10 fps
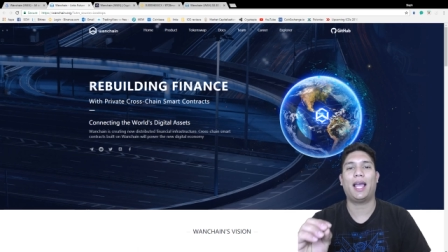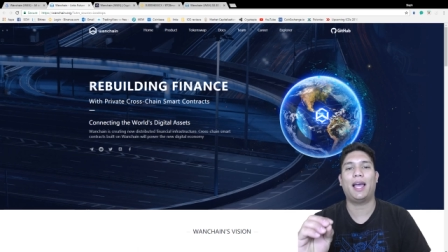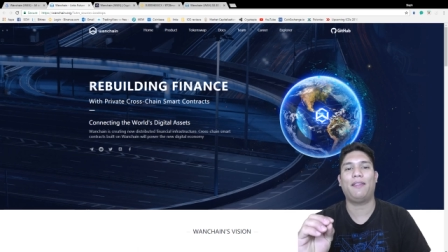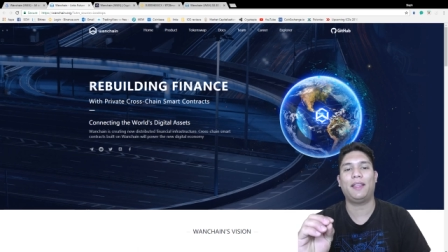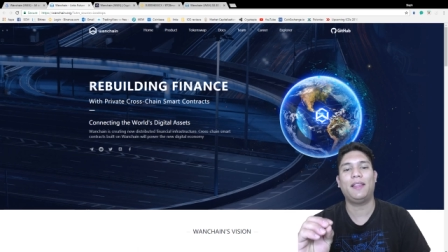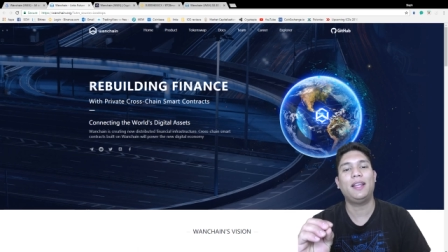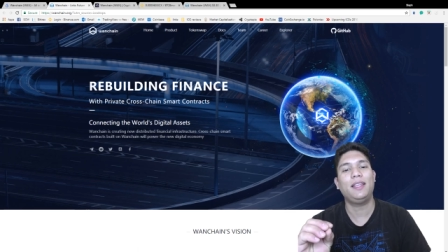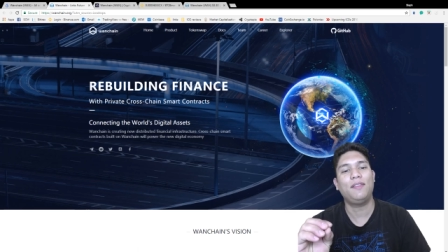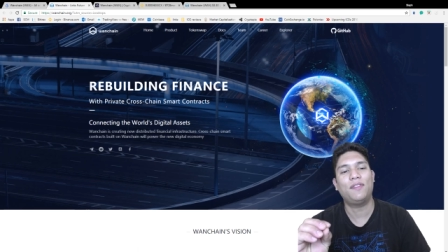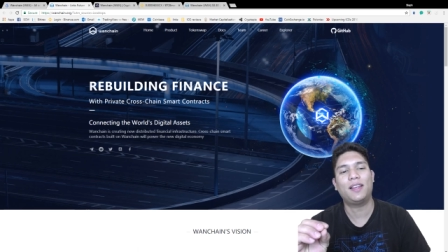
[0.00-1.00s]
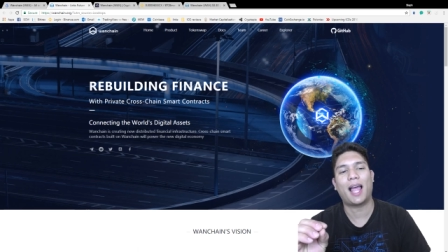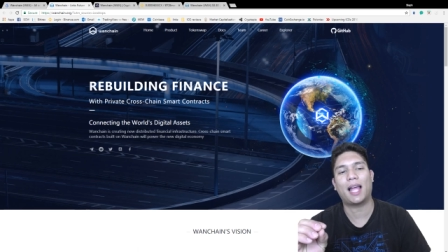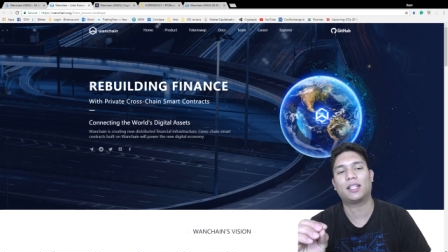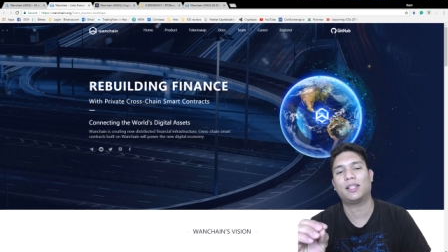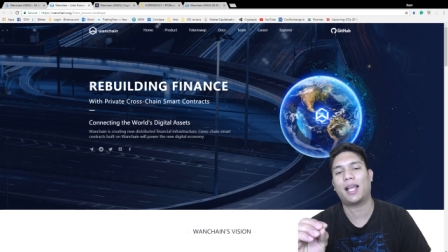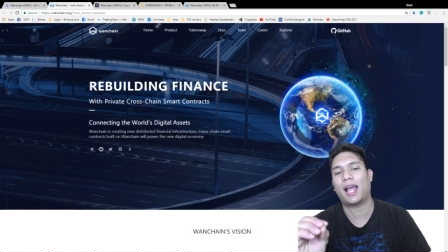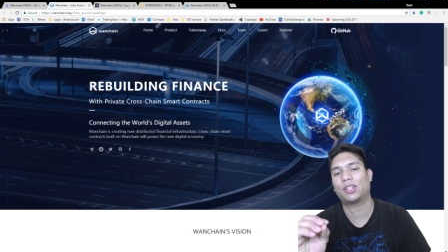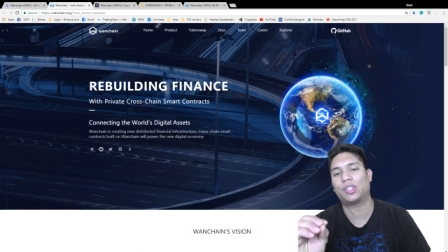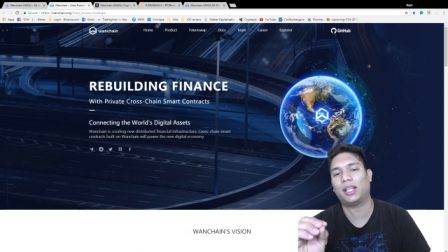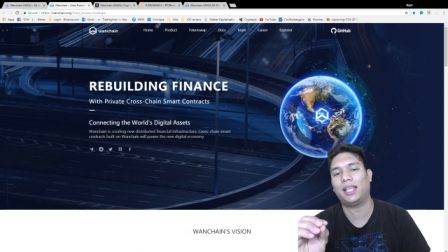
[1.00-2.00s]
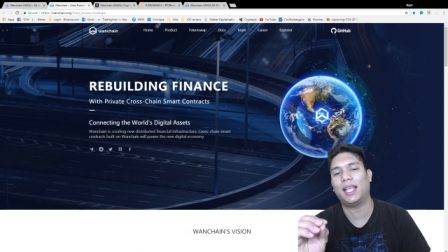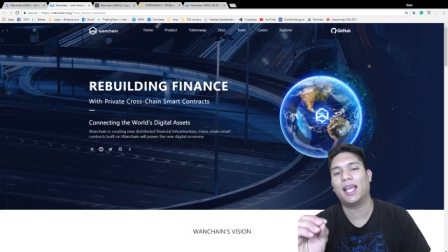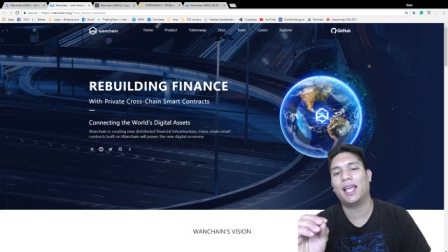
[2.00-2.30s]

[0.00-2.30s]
and they didn't even have actually